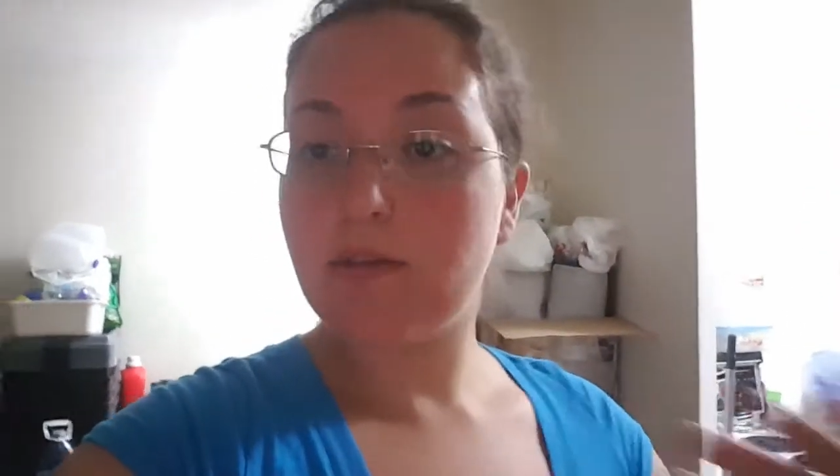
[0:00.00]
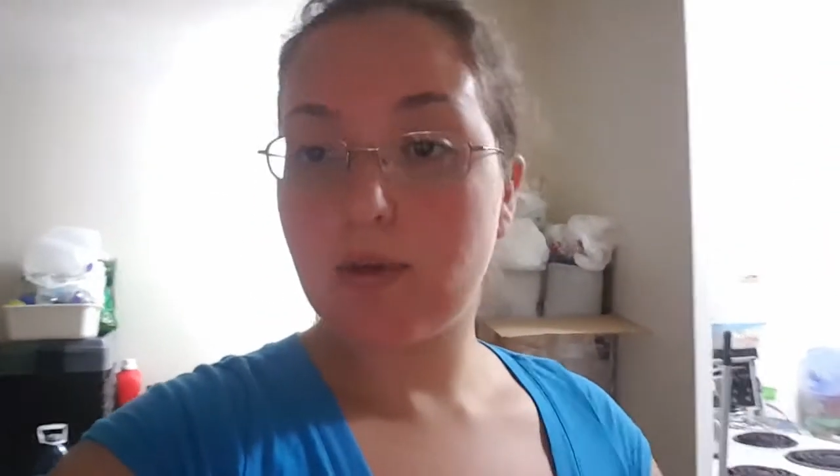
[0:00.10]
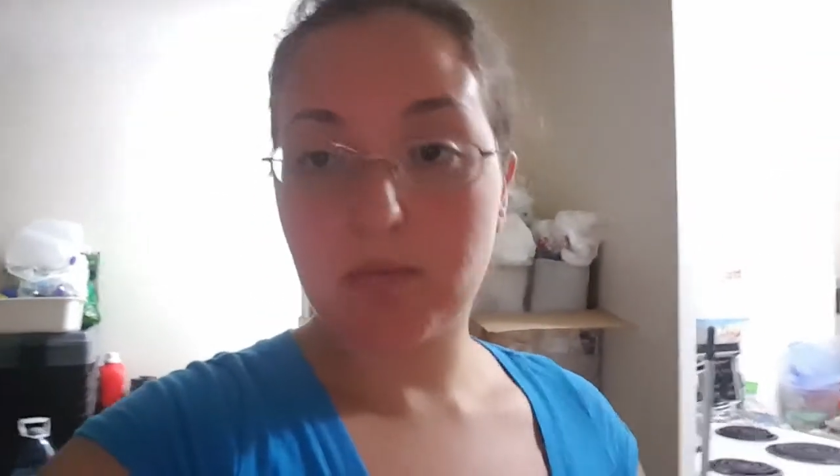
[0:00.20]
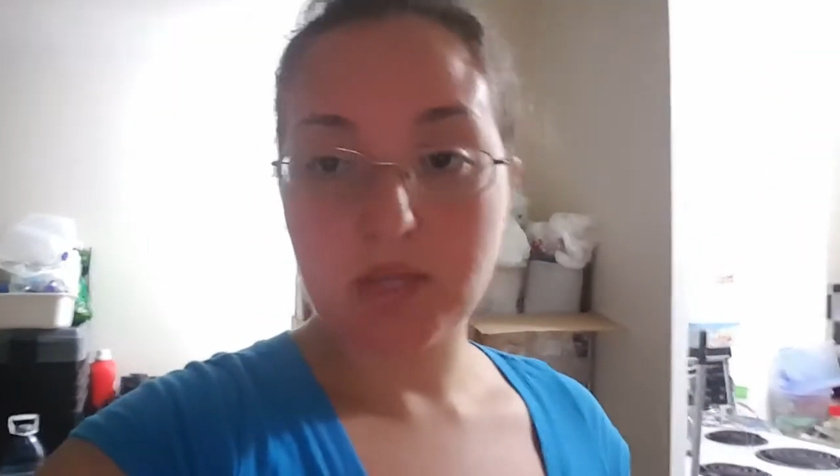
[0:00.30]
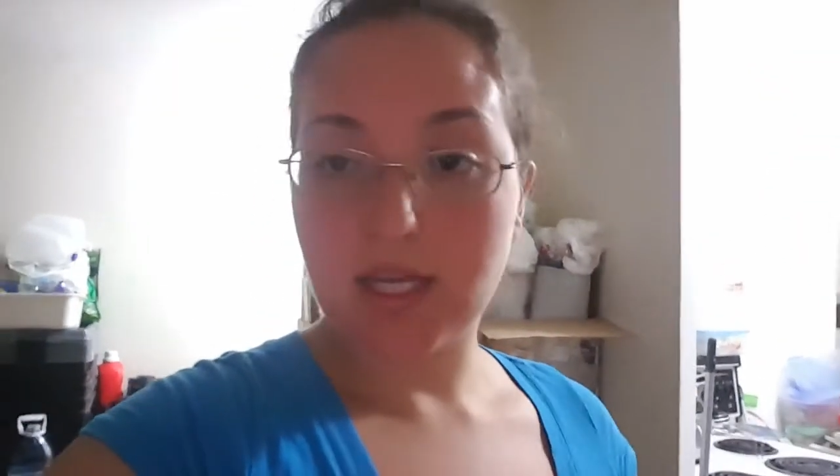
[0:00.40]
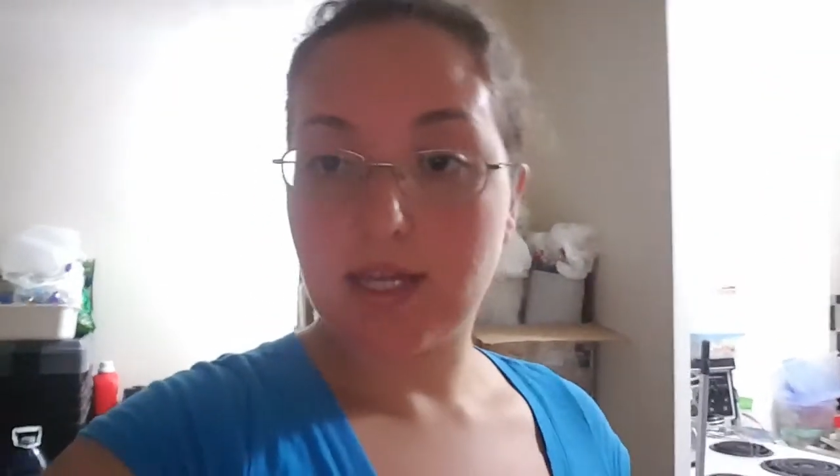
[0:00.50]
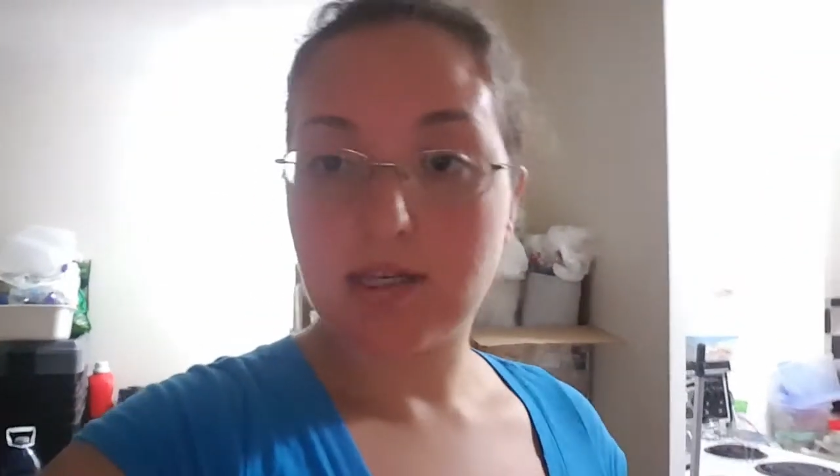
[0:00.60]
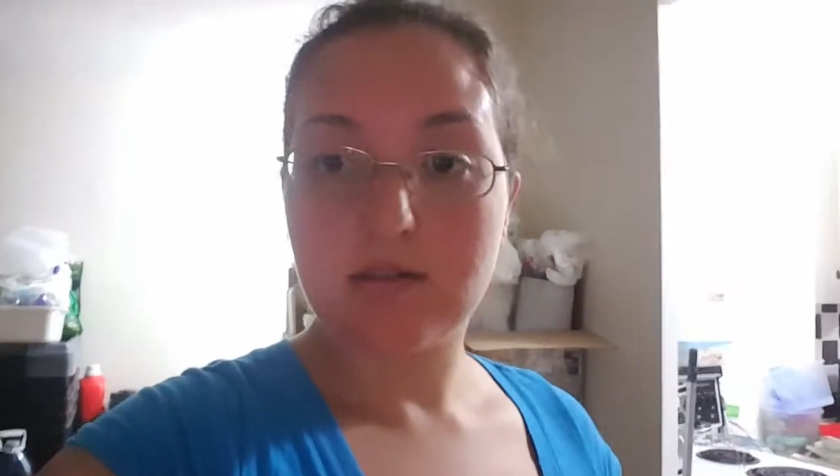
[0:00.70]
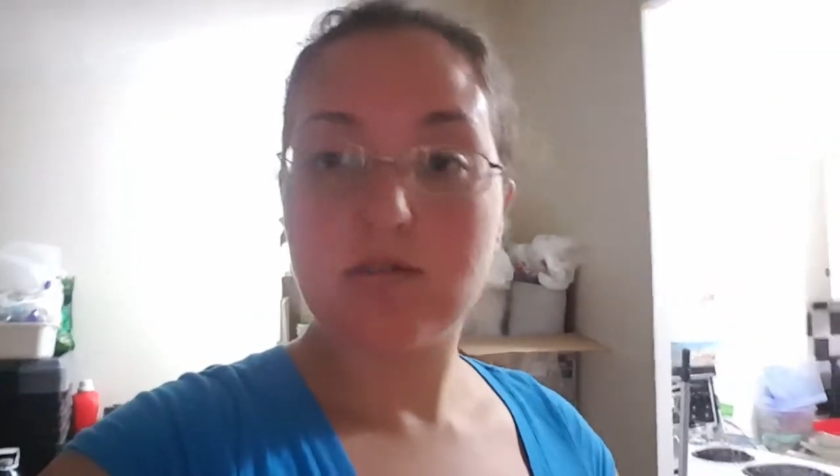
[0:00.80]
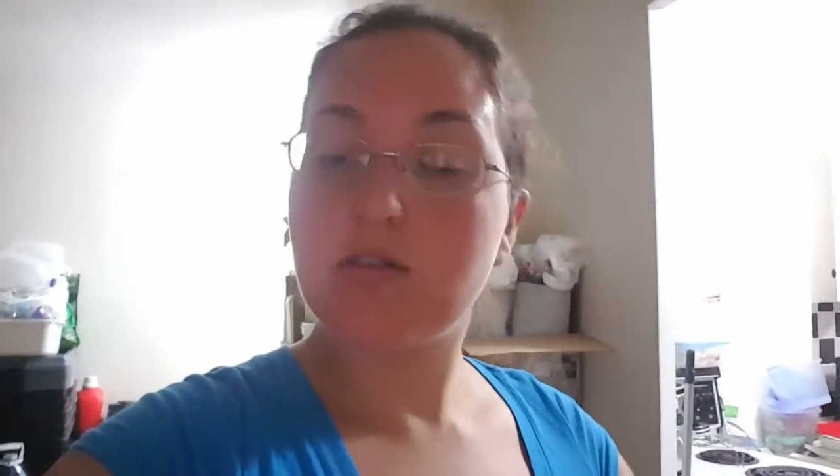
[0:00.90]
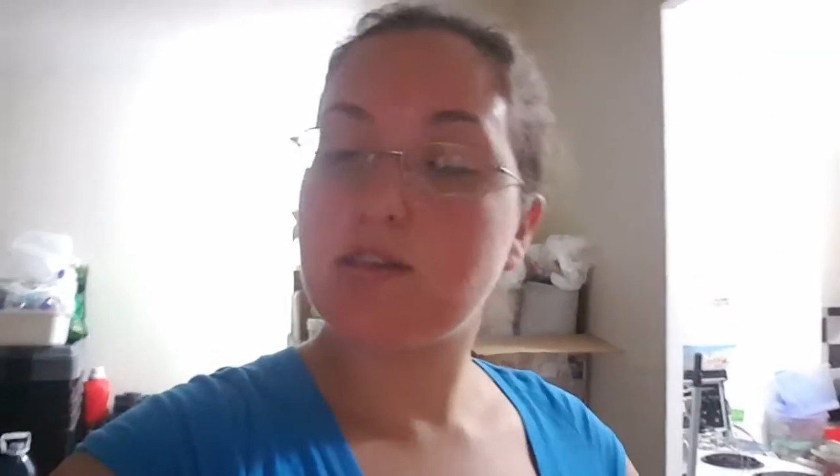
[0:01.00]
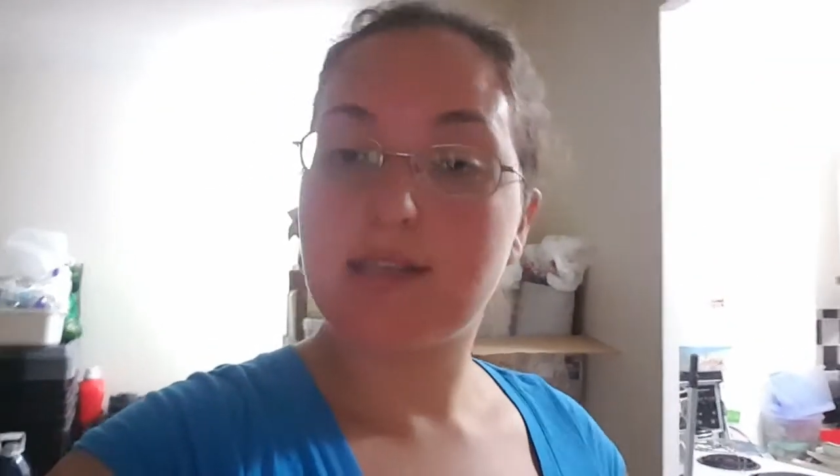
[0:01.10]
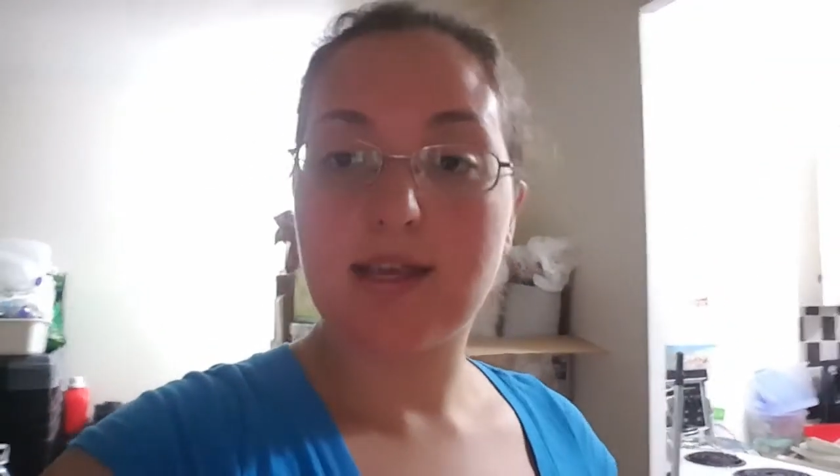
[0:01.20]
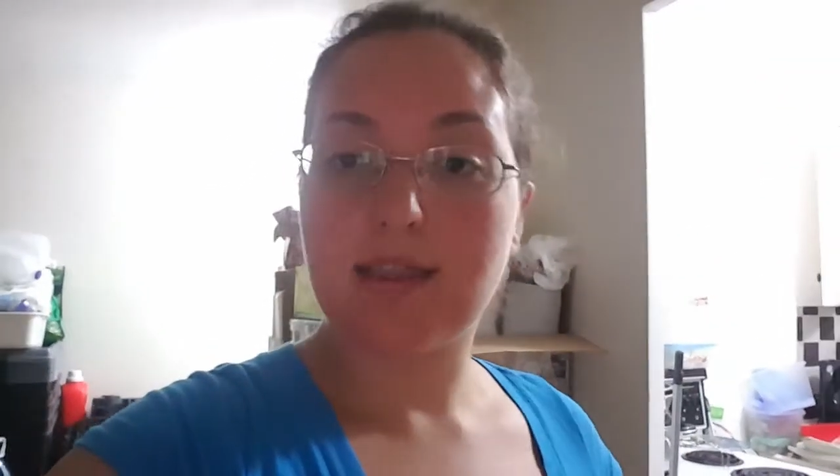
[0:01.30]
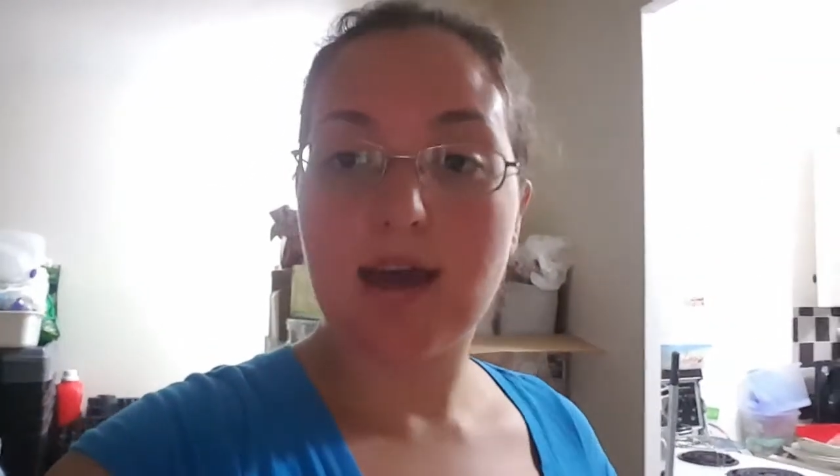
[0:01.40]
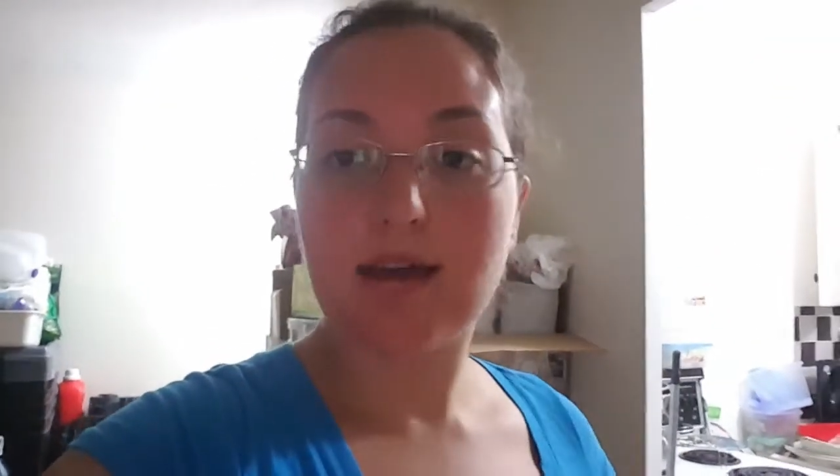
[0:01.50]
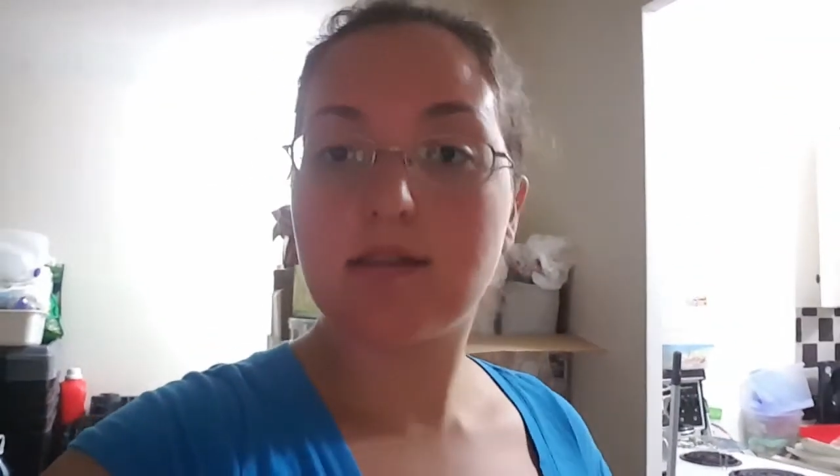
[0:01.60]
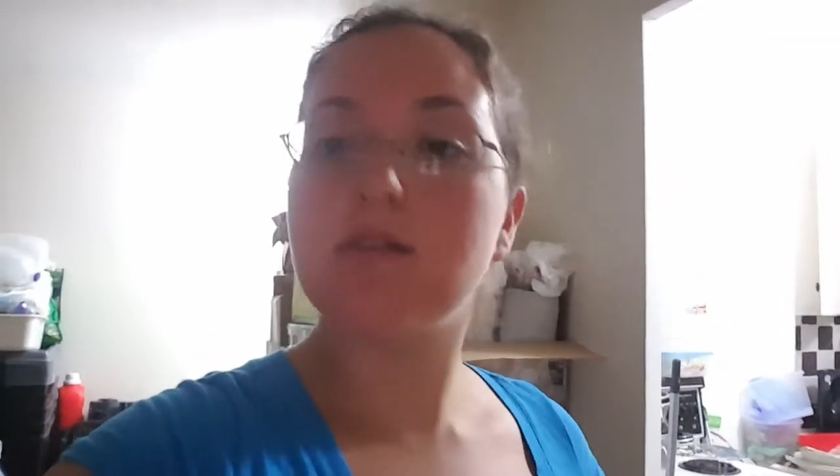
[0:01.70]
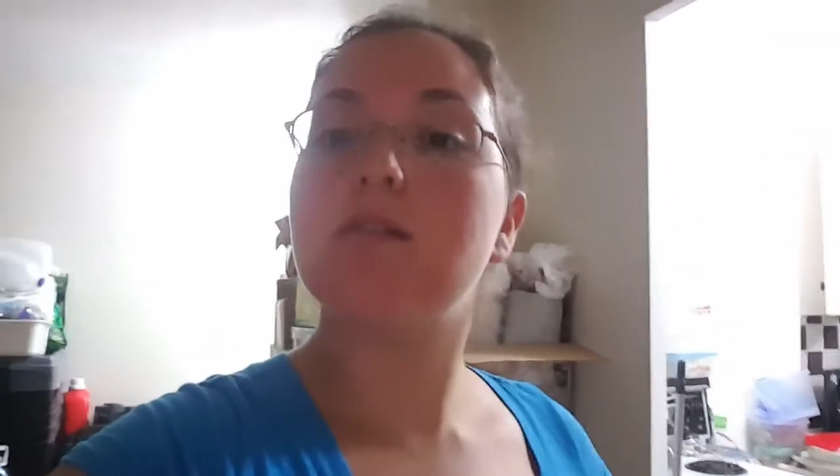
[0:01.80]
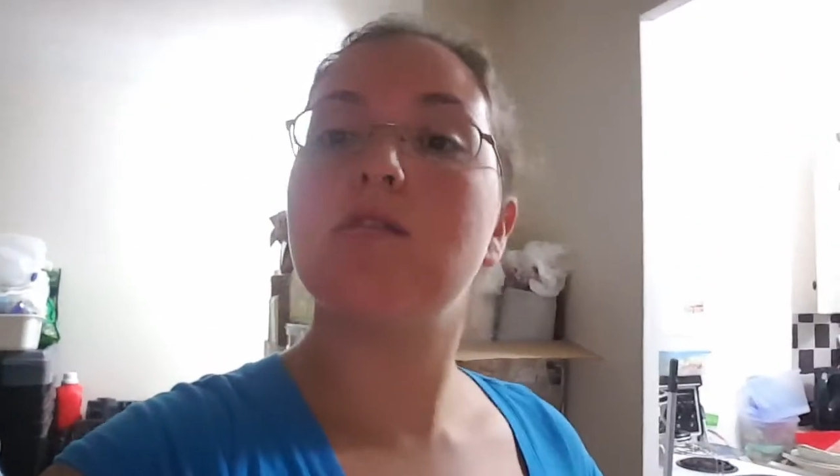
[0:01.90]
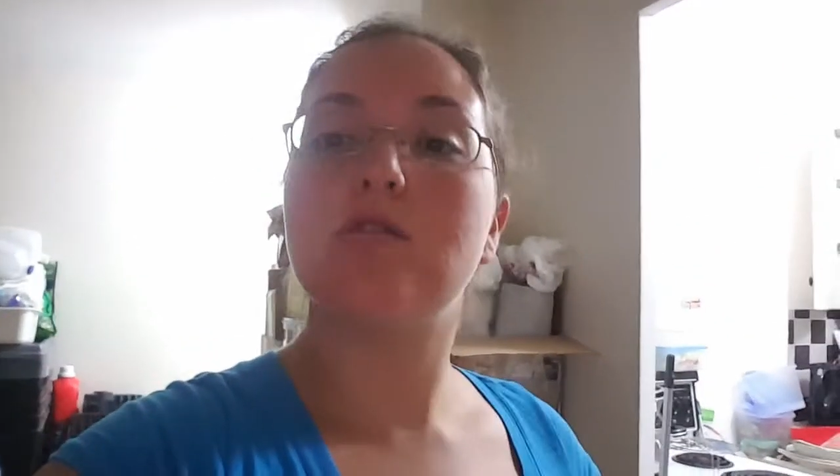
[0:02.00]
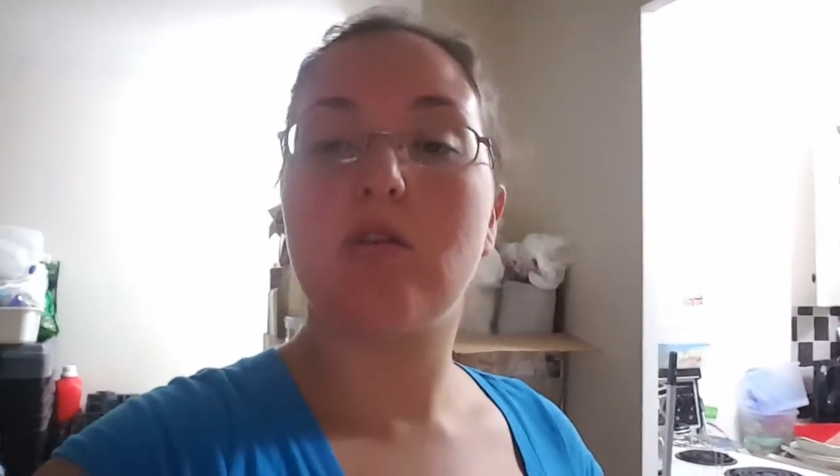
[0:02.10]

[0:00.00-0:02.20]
leave it plain just like that.